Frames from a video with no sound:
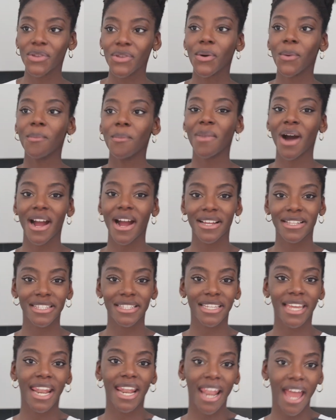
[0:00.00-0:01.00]
mind
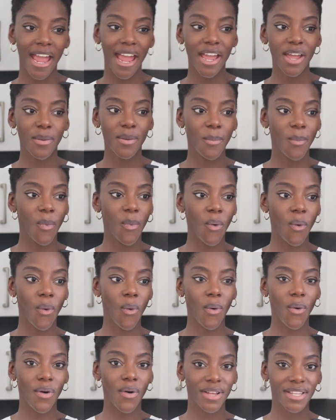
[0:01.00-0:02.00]
to like
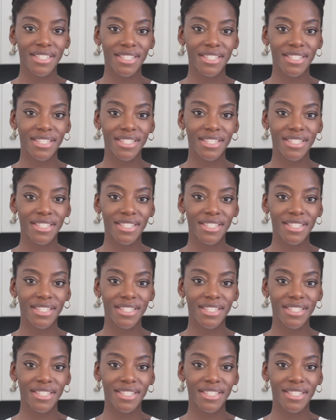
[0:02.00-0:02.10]
more